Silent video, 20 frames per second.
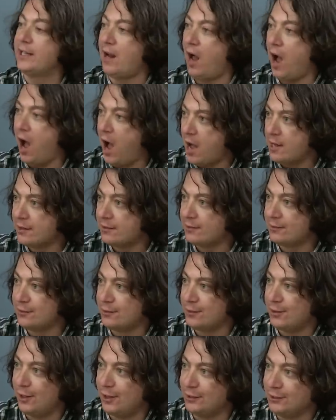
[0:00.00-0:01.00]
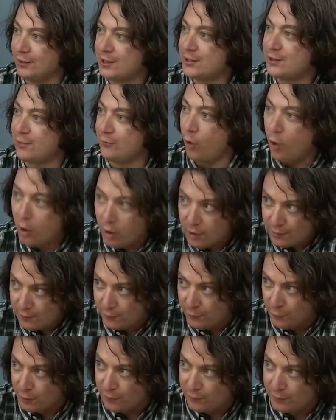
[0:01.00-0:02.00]
it on a list of all the
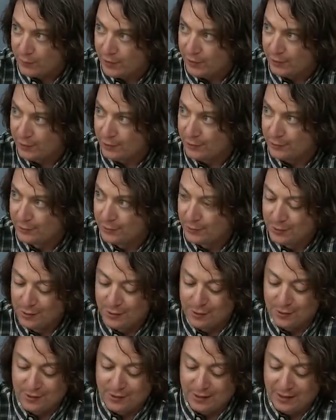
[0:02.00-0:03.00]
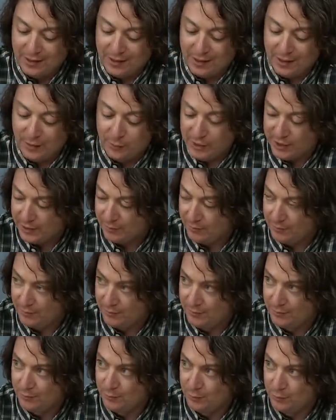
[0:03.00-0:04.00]
Ford failures.
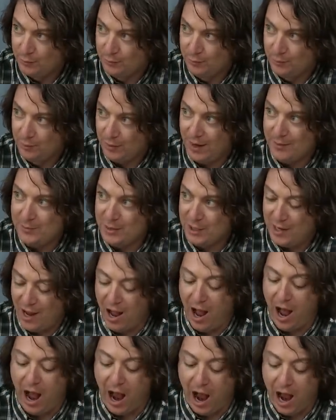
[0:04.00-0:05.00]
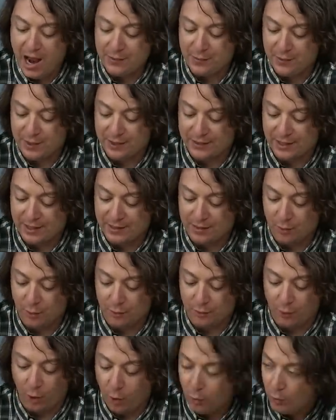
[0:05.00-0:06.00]
I think
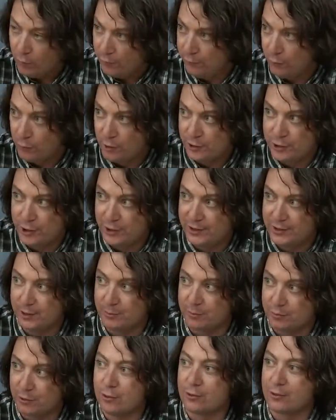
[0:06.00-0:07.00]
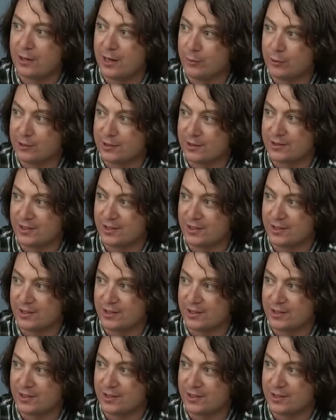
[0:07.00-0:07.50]
that the whole Ford GT program was a